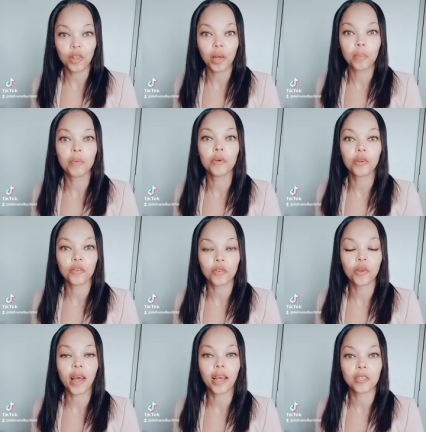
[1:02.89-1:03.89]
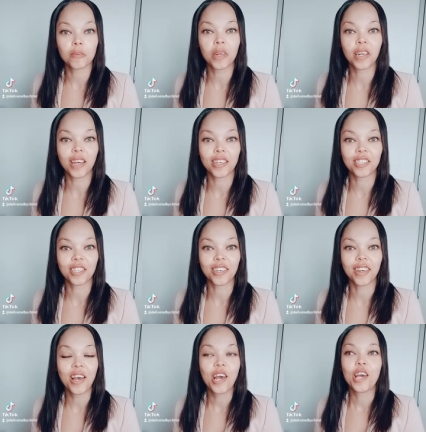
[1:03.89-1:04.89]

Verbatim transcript: that beautiful explanation.